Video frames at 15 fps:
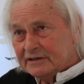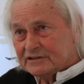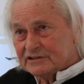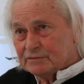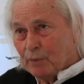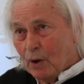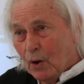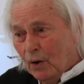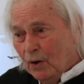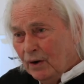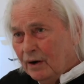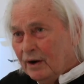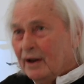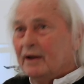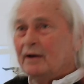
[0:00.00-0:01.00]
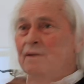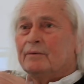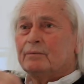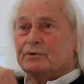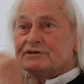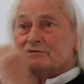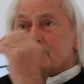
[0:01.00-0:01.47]
small
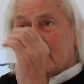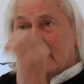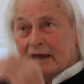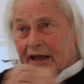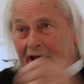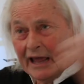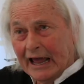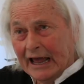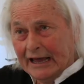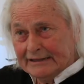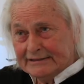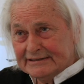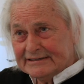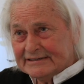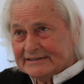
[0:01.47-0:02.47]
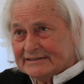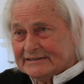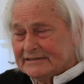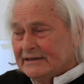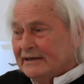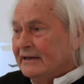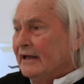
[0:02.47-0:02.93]
with my hands,
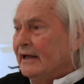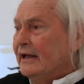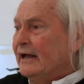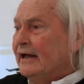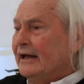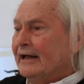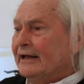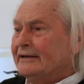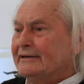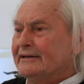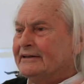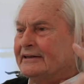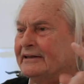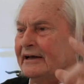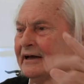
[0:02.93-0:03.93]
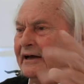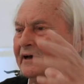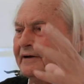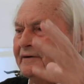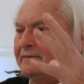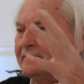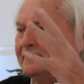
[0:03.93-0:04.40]
and
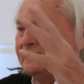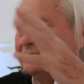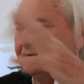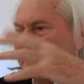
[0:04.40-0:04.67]
then